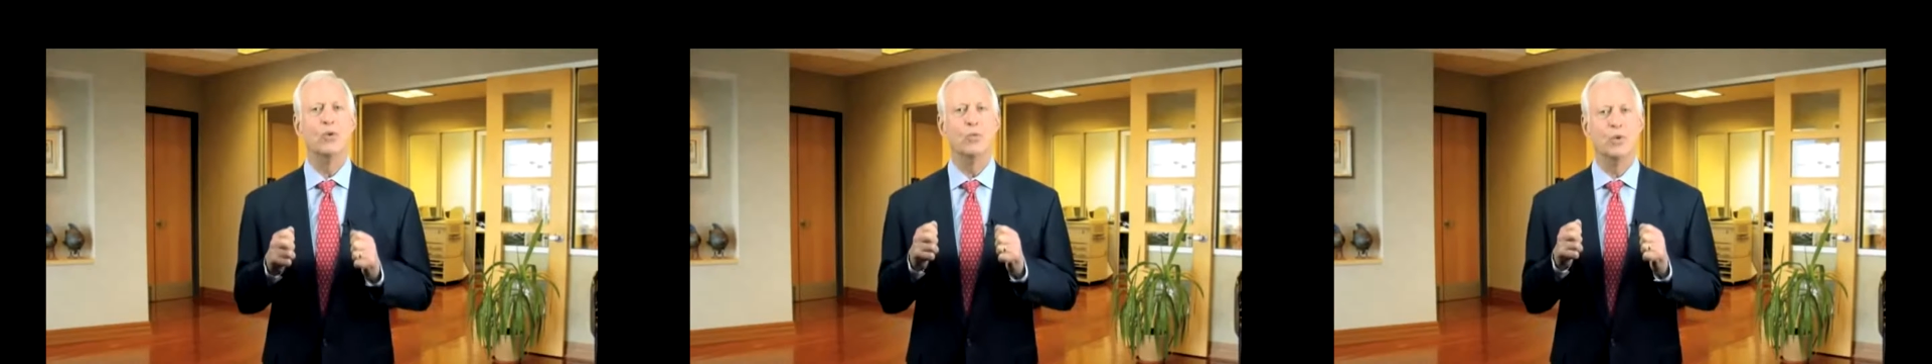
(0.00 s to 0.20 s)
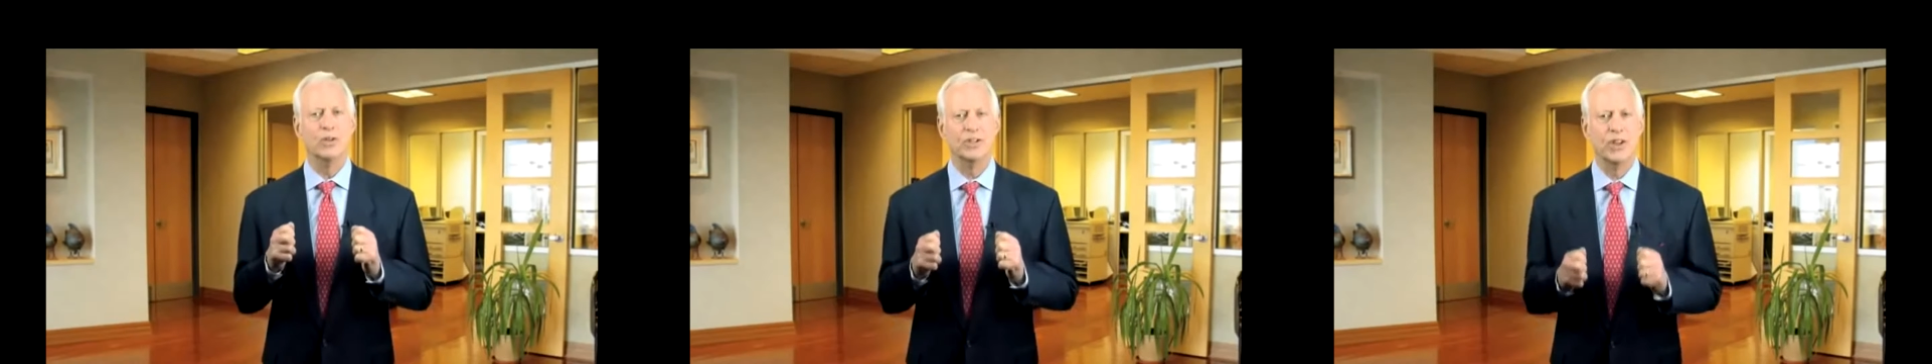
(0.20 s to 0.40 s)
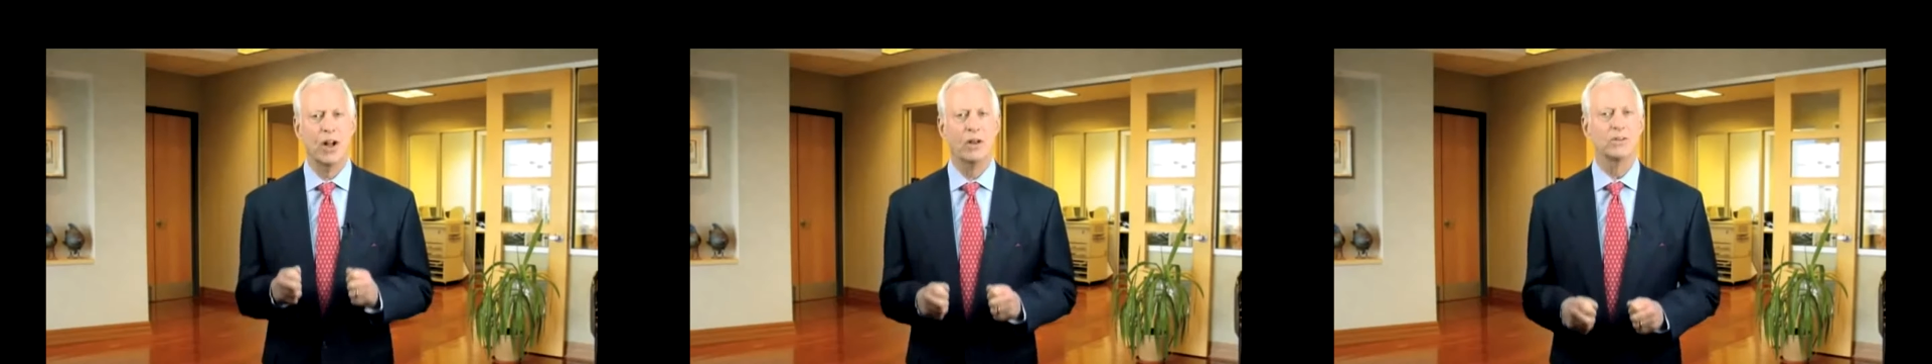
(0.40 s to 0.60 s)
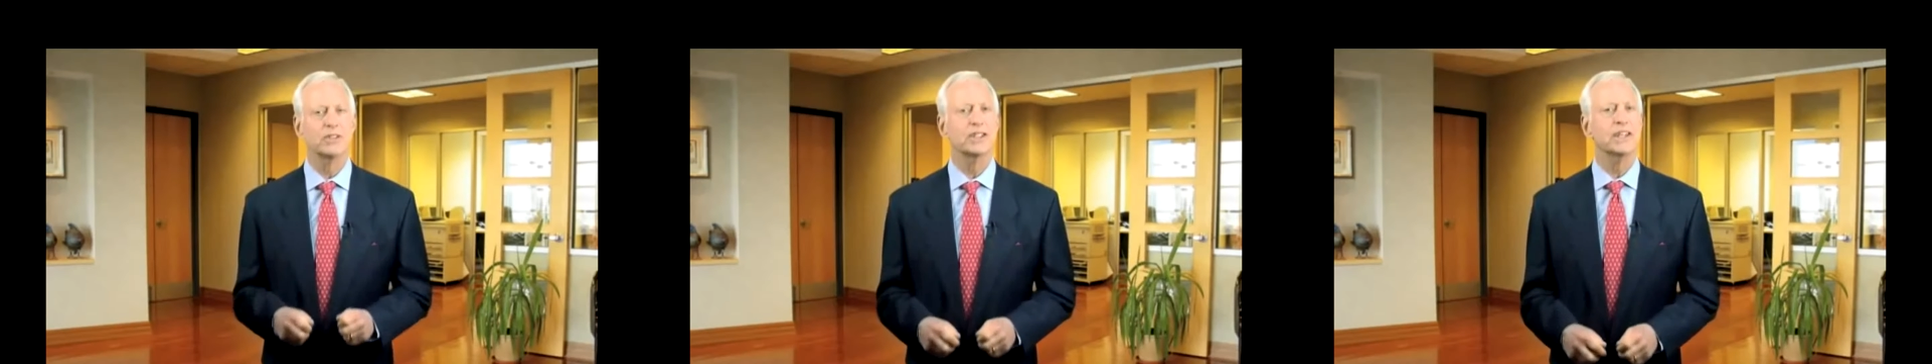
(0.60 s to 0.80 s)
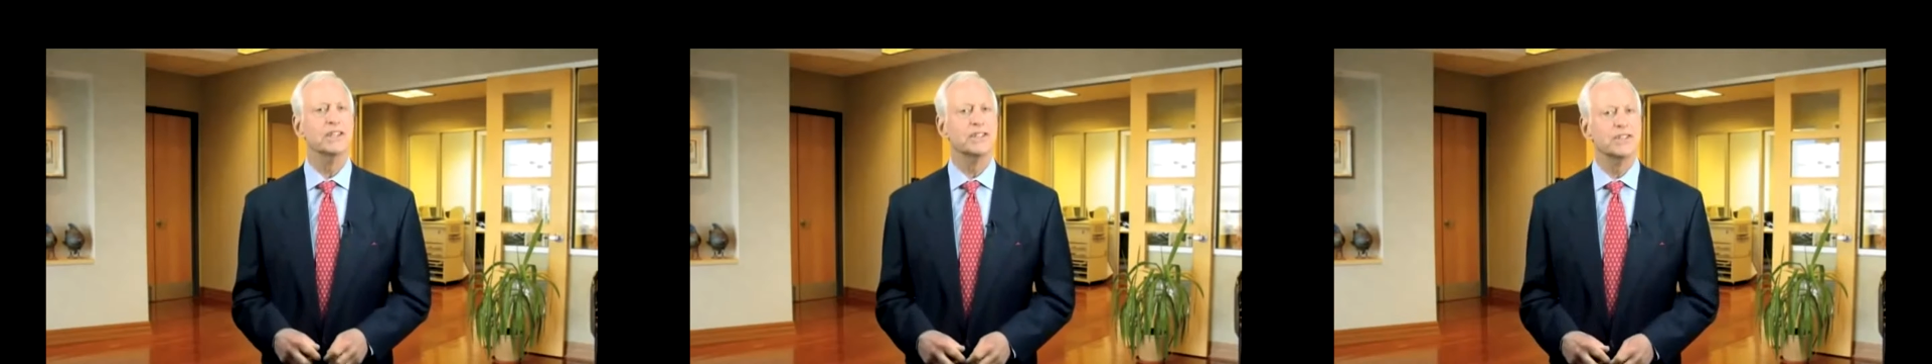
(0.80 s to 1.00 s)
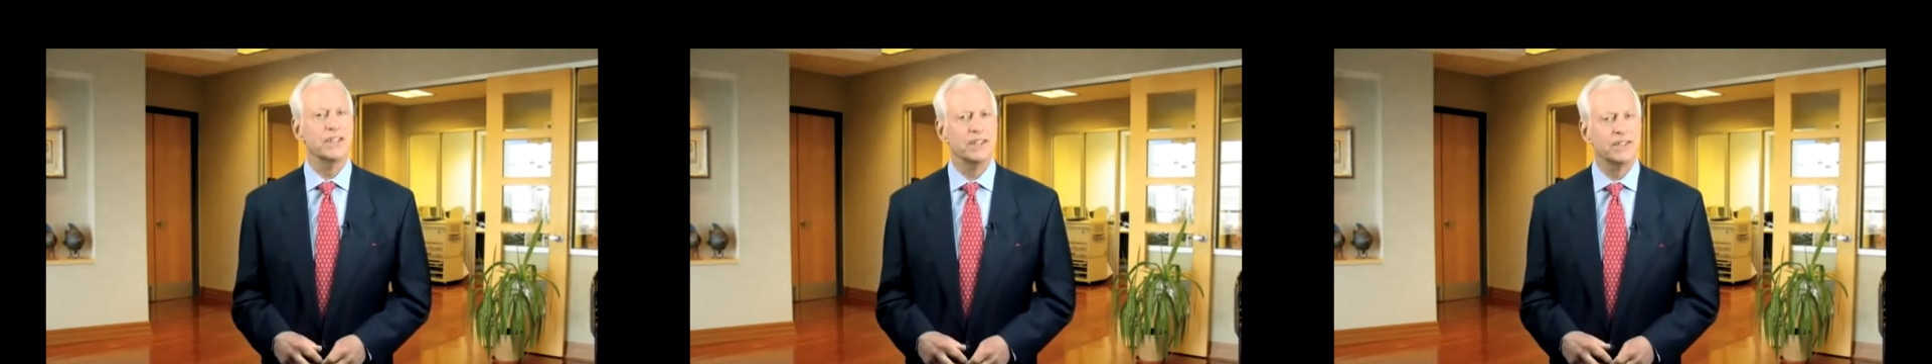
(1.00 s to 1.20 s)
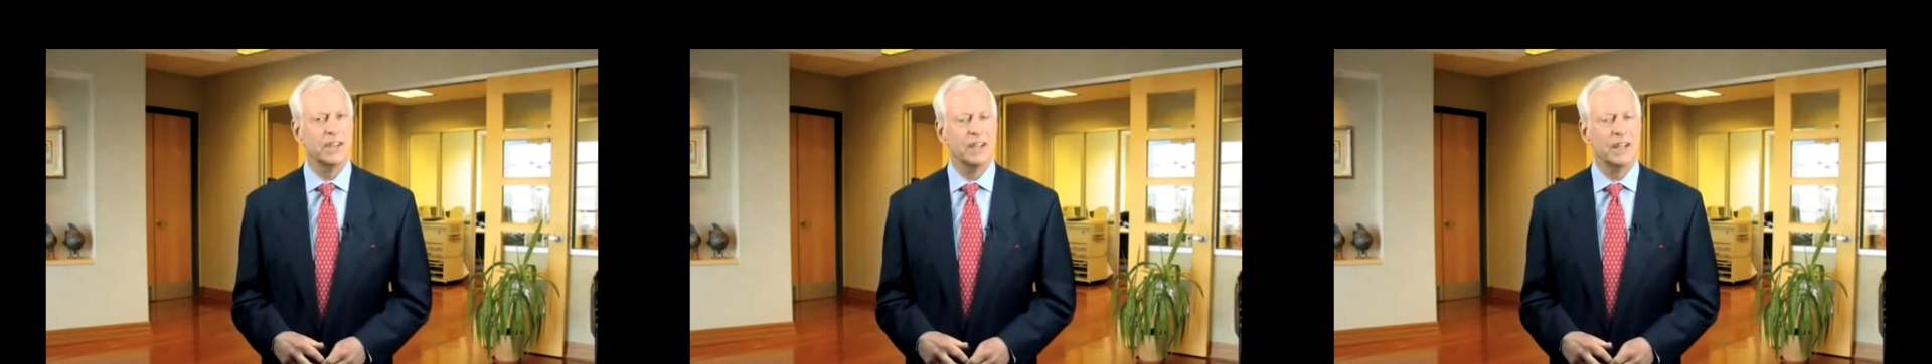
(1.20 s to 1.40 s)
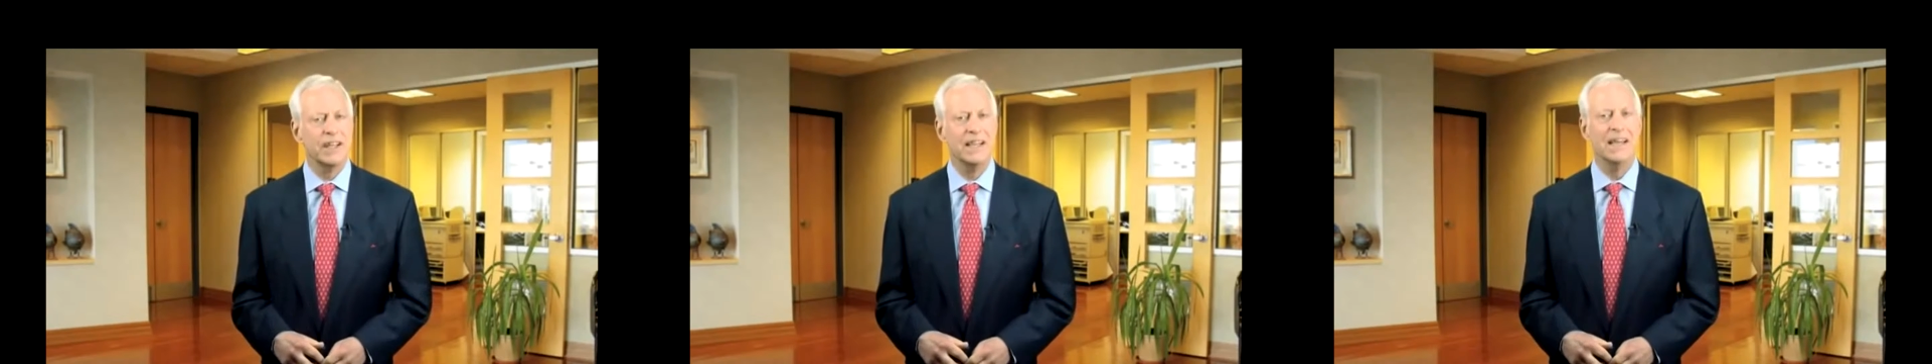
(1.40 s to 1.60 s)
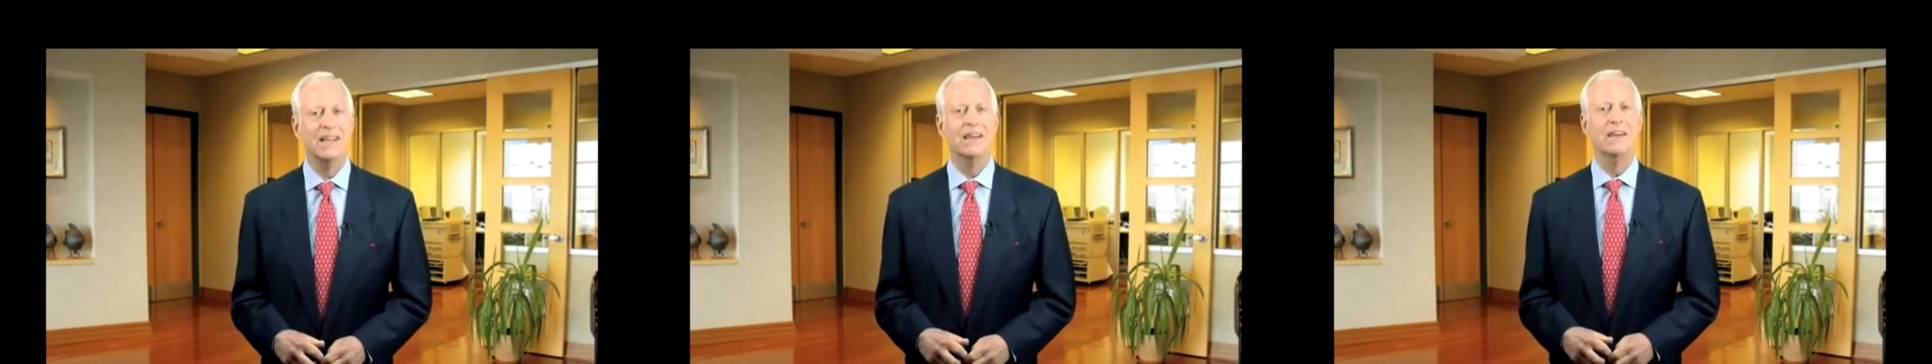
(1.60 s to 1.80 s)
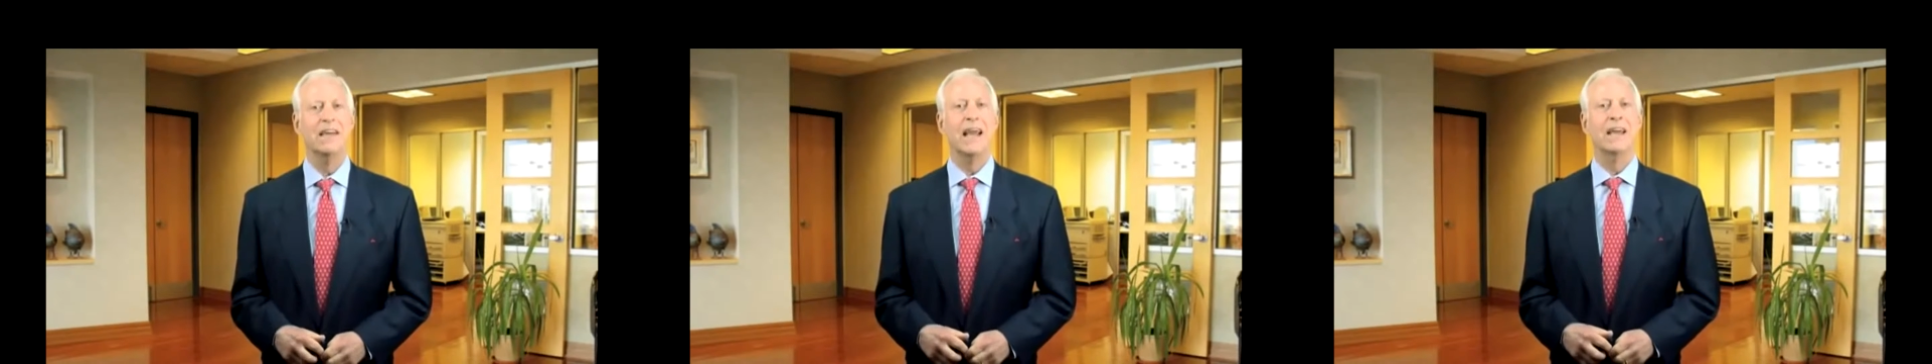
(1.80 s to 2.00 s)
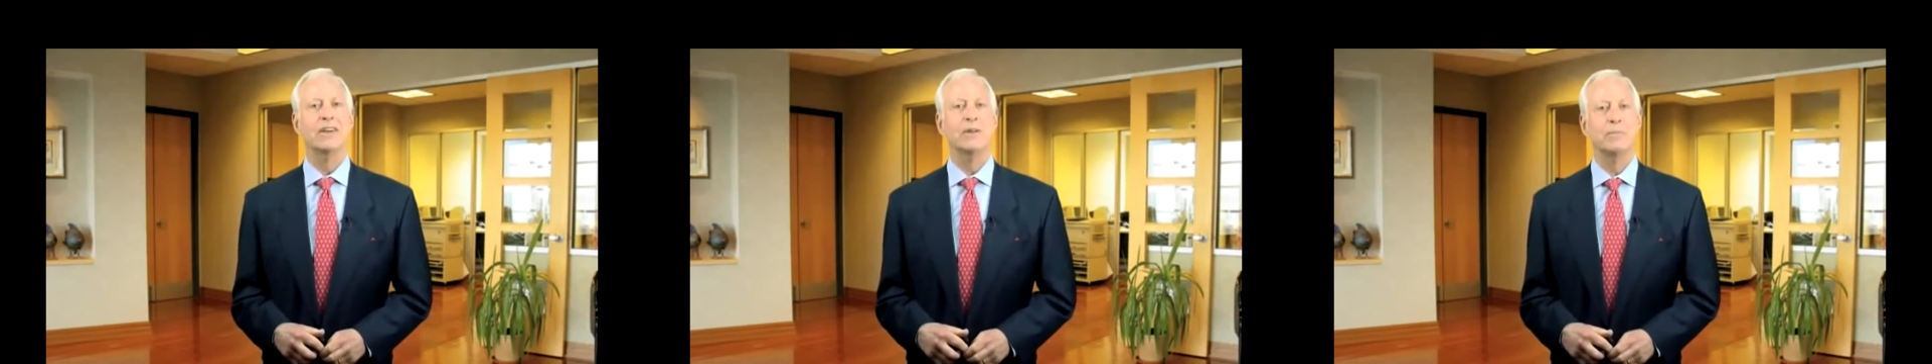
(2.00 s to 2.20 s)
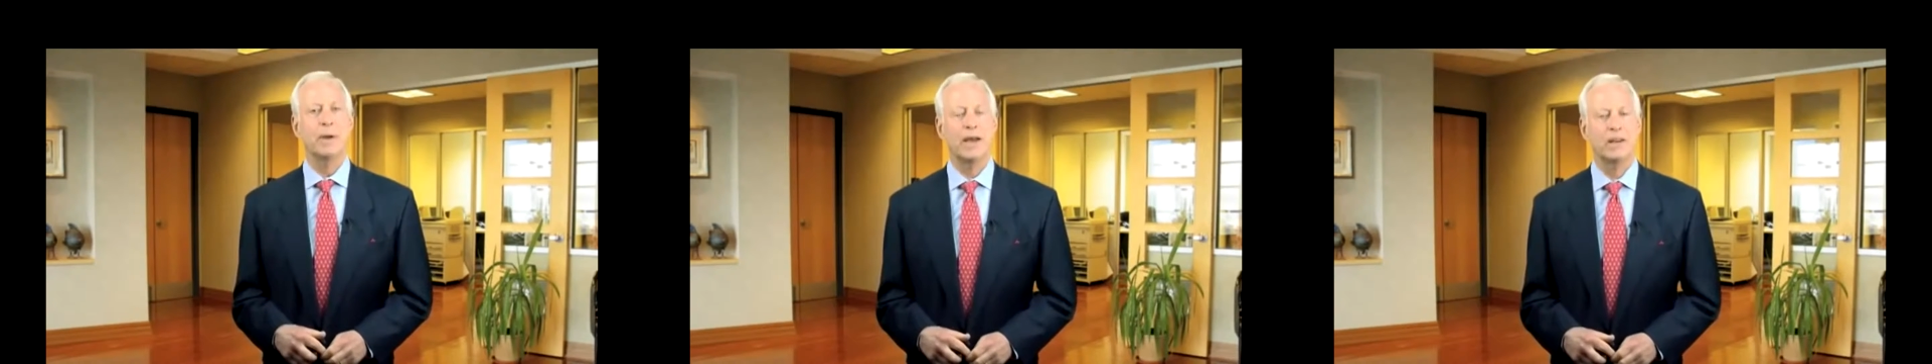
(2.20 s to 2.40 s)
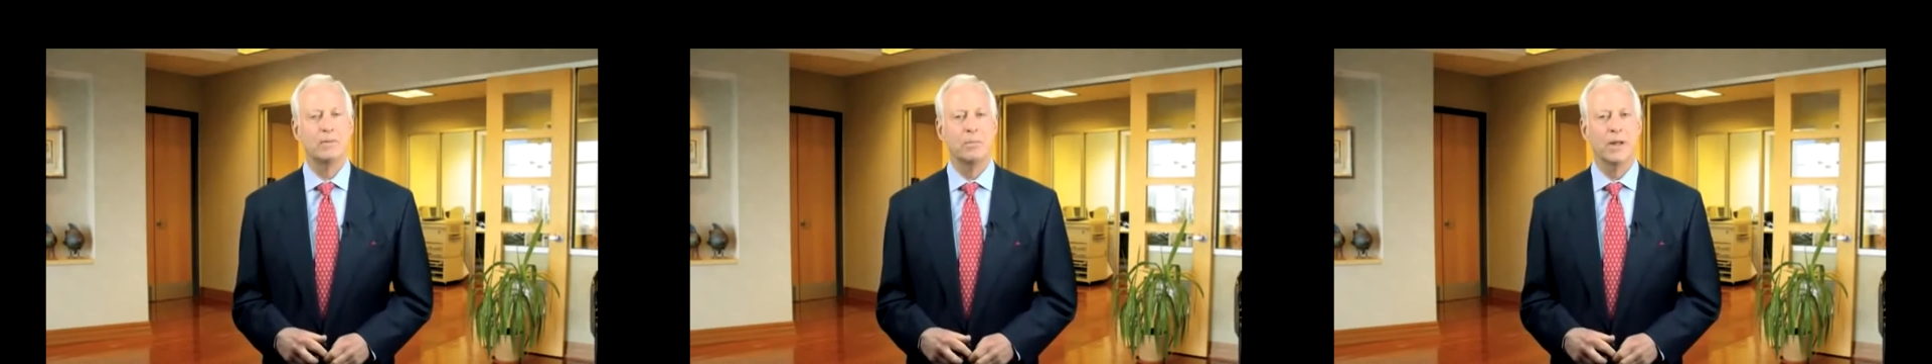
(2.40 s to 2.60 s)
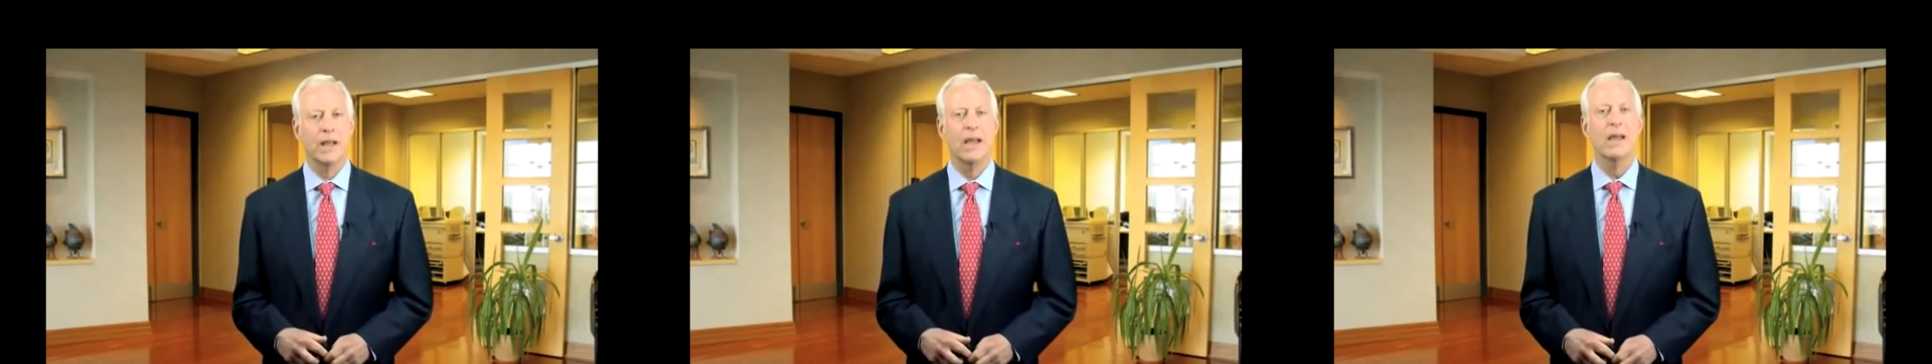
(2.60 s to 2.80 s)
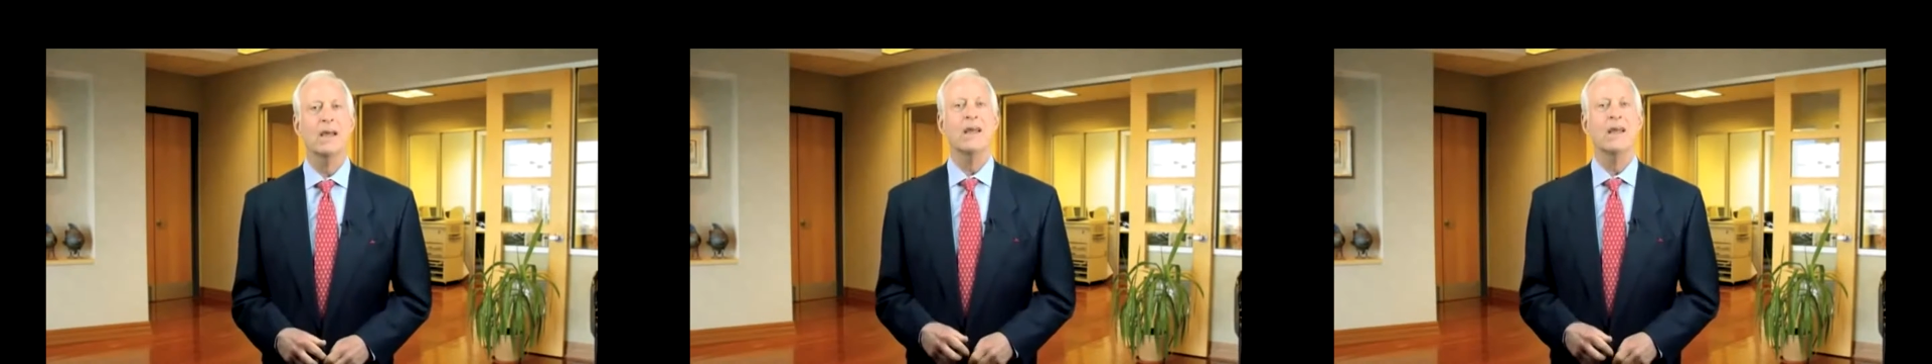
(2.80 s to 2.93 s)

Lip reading: results consistently and dependably.